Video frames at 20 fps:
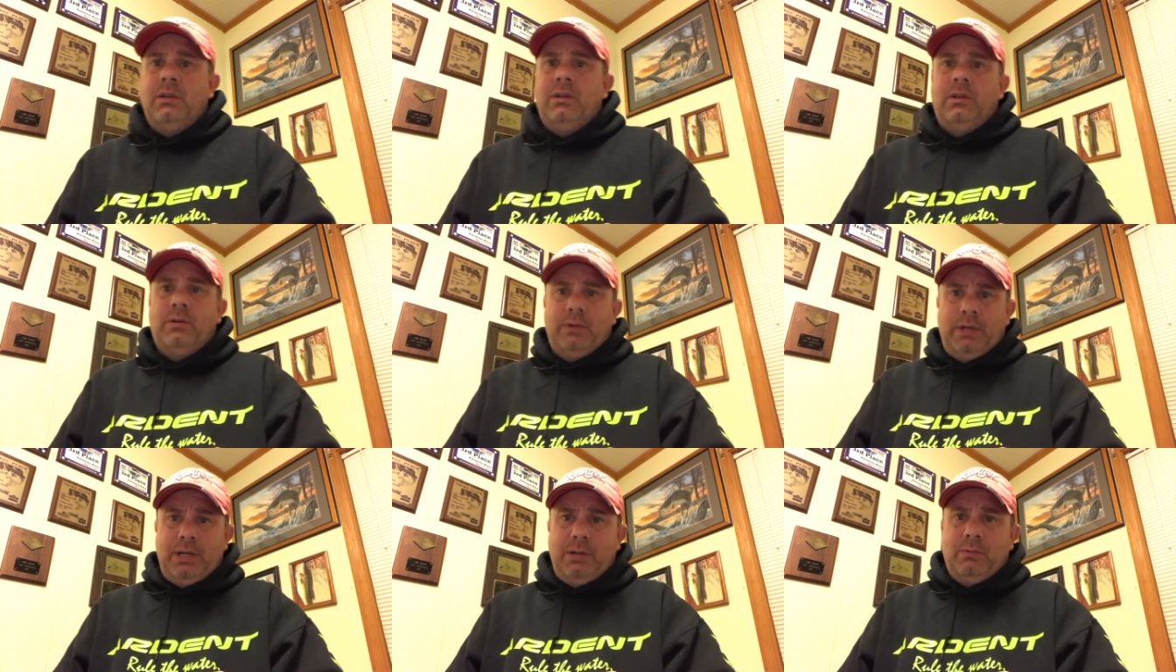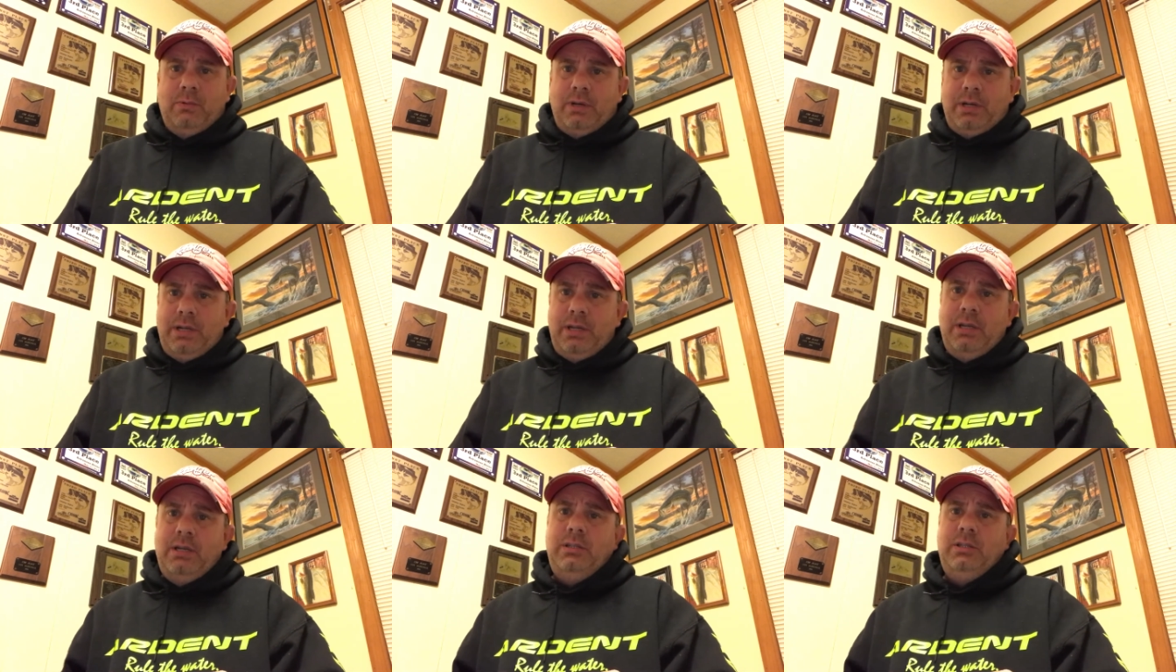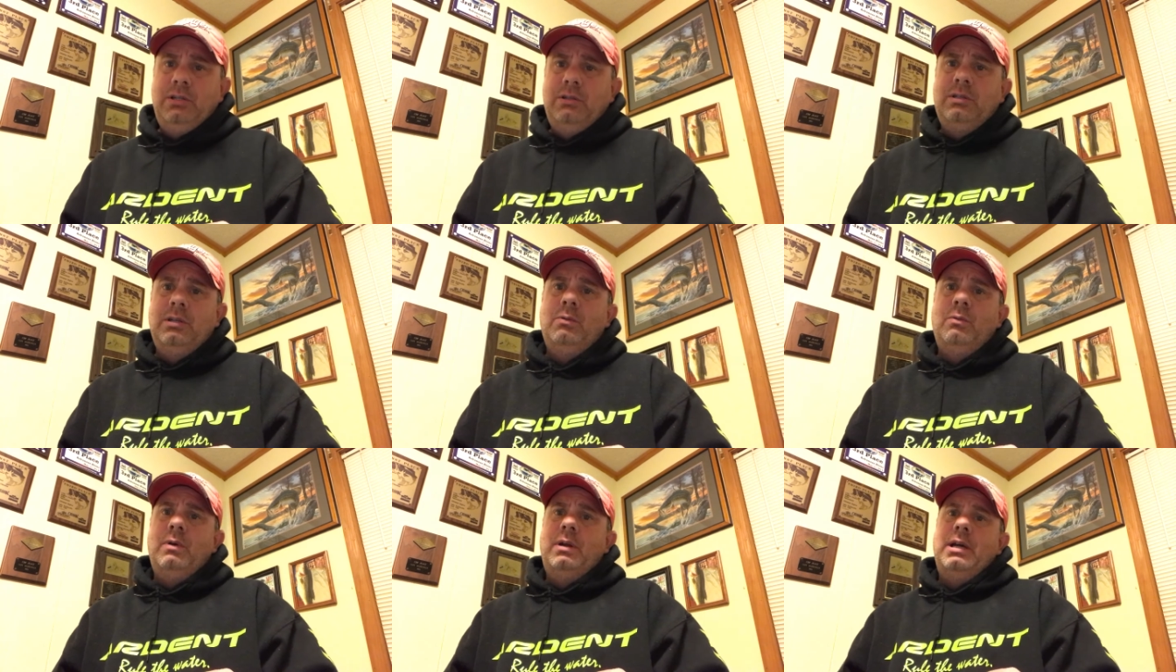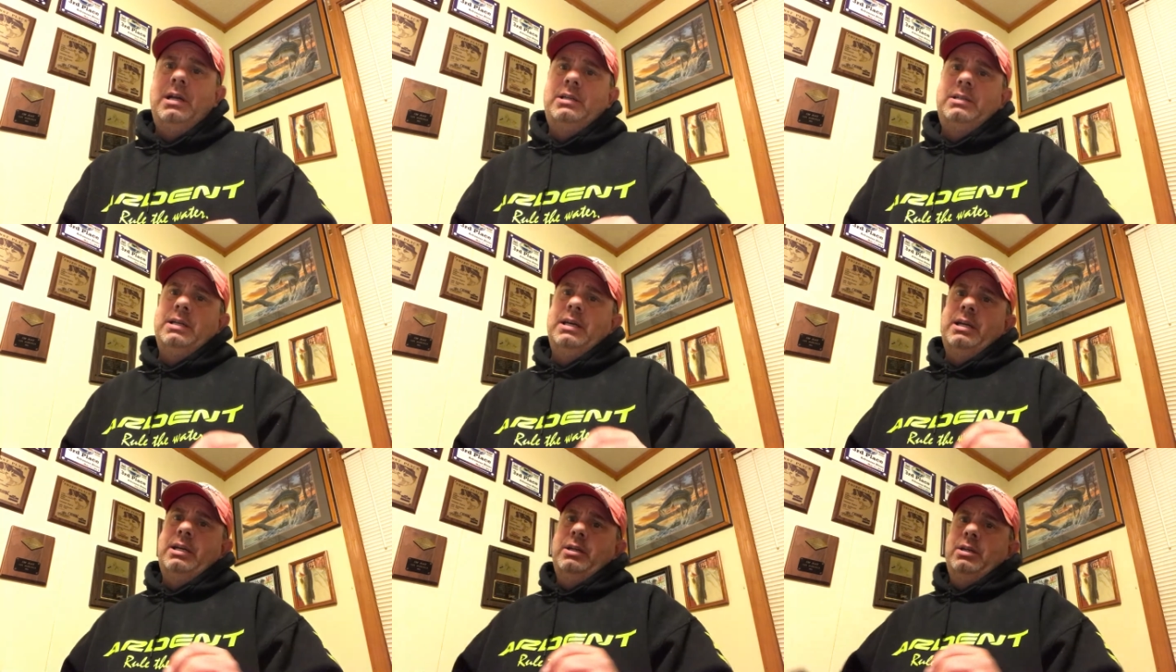So anyway, usually what I
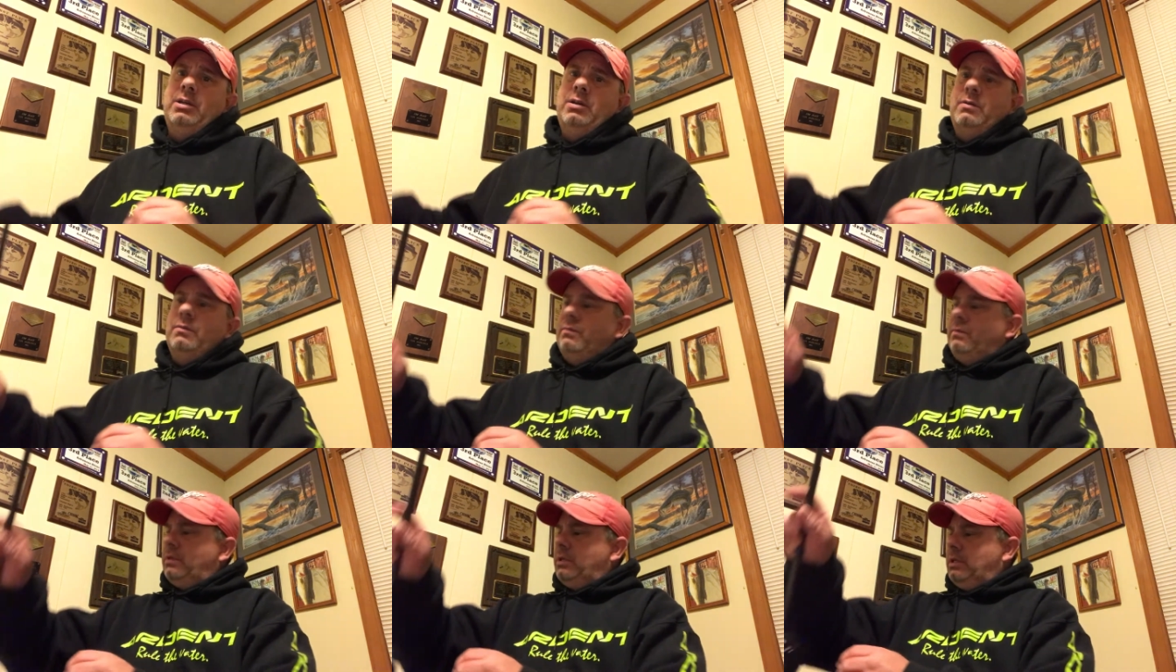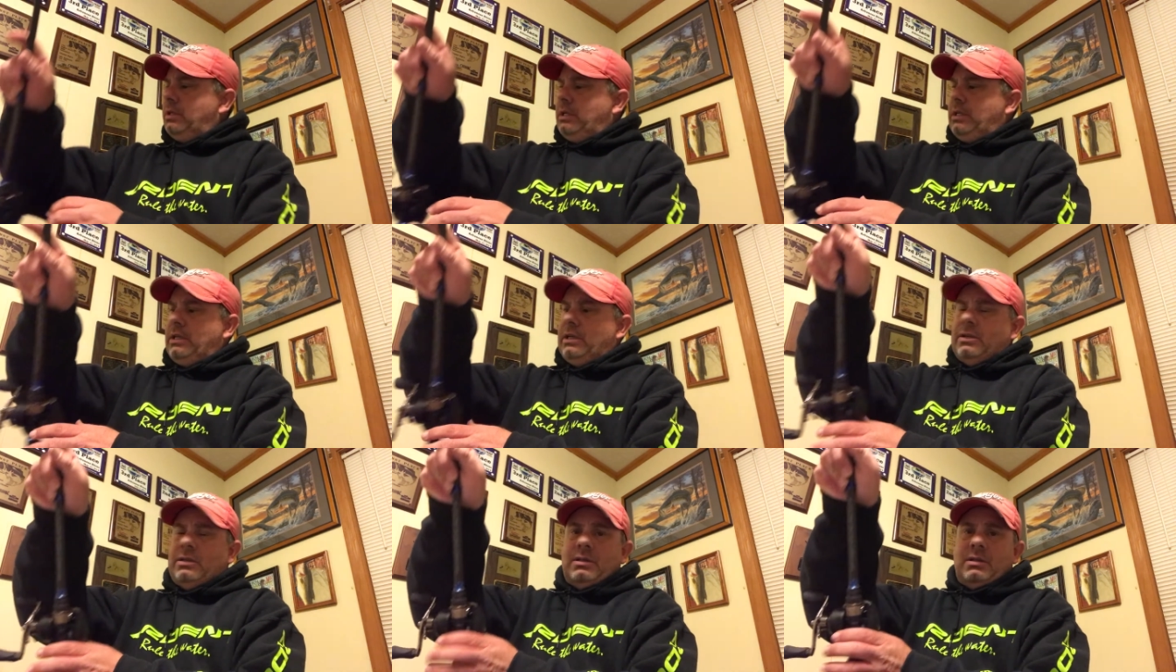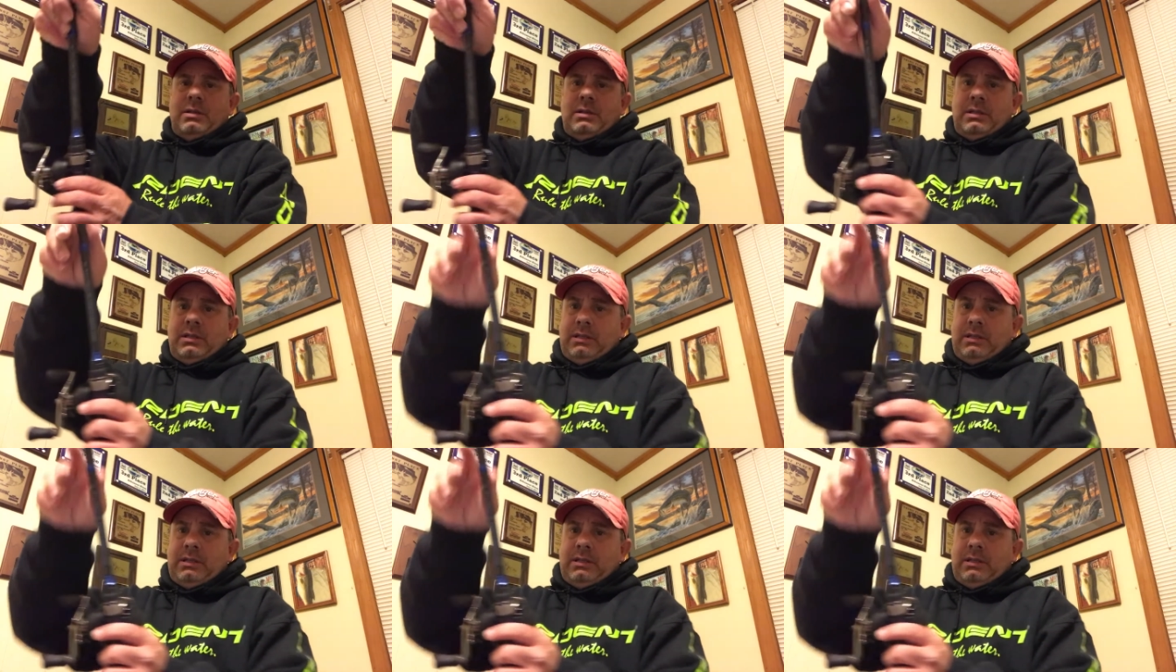try to do is